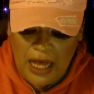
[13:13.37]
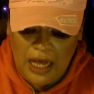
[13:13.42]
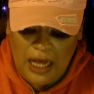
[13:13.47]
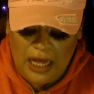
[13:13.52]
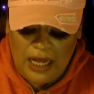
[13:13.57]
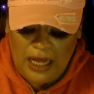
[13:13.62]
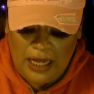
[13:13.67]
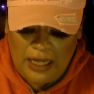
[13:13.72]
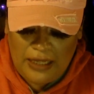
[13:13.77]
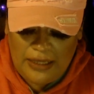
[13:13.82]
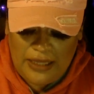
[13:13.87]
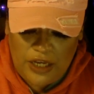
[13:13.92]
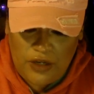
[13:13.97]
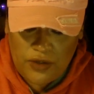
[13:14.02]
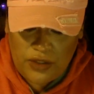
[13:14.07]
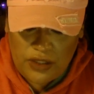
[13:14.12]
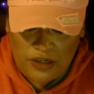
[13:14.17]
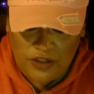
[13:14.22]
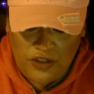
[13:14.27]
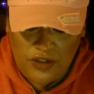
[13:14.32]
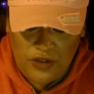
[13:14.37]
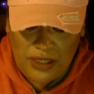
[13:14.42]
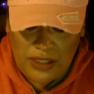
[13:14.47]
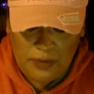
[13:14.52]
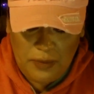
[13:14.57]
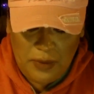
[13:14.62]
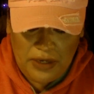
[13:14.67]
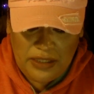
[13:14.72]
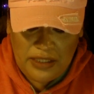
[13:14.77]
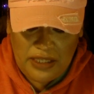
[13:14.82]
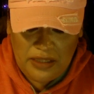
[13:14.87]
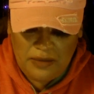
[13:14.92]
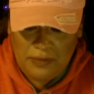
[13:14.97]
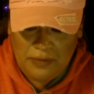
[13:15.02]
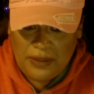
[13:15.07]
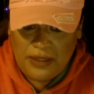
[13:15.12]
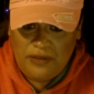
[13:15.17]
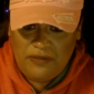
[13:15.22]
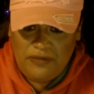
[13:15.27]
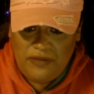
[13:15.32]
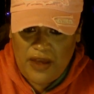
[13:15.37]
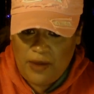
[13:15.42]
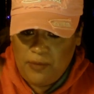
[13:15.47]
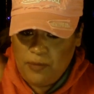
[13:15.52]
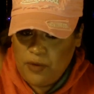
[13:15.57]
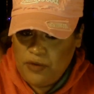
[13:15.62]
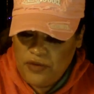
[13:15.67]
uh, that you start to experience in the month of April.